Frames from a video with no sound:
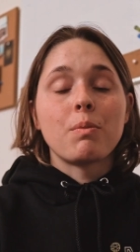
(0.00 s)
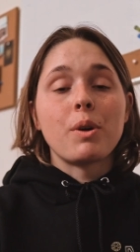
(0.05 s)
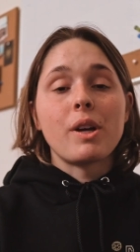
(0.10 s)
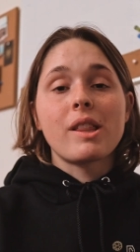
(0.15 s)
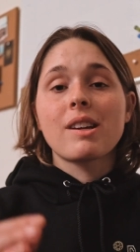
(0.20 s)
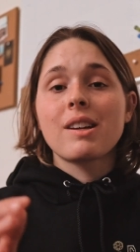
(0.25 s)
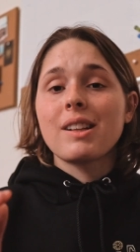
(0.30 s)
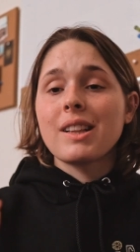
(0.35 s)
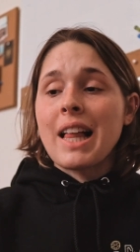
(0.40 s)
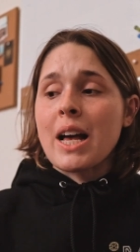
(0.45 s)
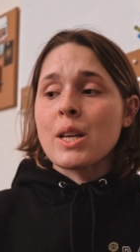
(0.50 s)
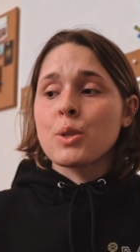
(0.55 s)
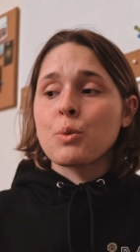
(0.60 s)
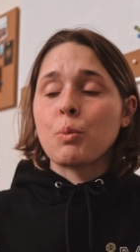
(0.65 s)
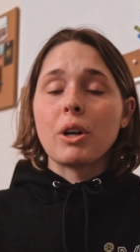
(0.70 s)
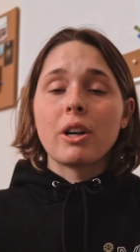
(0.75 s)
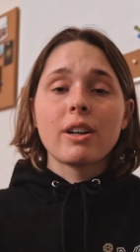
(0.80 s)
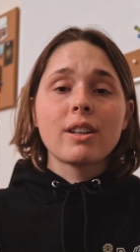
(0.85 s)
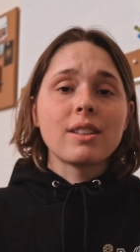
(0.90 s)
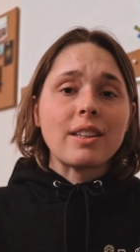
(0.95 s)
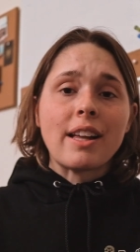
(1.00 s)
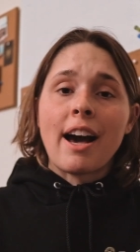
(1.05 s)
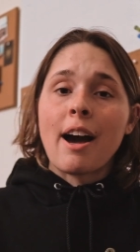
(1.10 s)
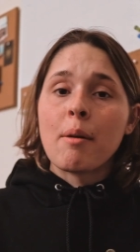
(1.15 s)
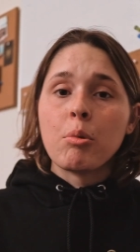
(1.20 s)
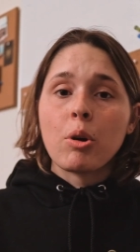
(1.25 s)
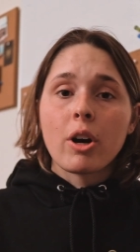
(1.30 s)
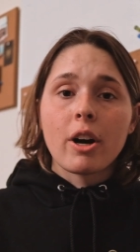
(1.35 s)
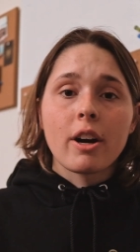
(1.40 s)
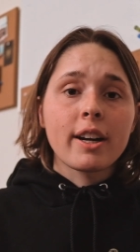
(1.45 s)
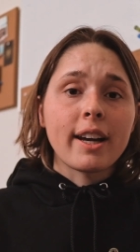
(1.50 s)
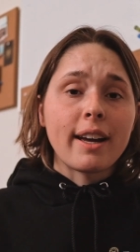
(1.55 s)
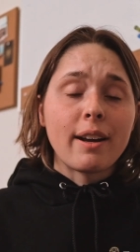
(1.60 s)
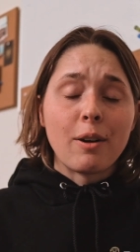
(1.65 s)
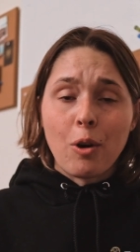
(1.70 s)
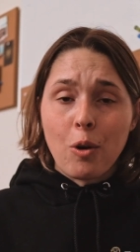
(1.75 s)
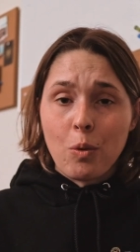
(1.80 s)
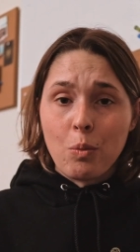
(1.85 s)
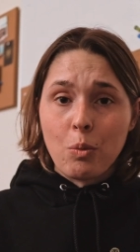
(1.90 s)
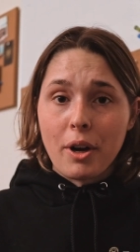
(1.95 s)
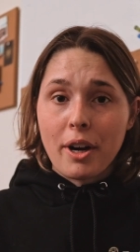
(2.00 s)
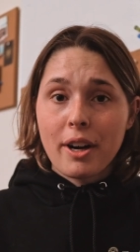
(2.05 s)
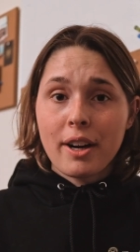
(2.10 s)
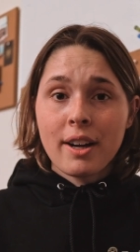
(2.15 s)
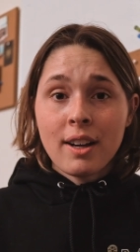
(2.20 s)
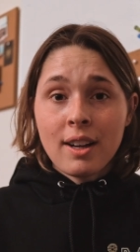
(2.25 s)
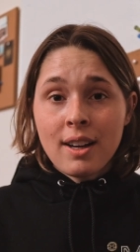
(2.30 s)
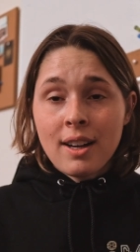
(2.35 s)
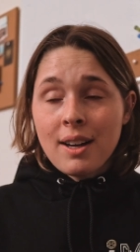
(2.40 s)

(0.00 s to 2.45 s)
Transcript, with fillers: with classwork, lab work, and homework.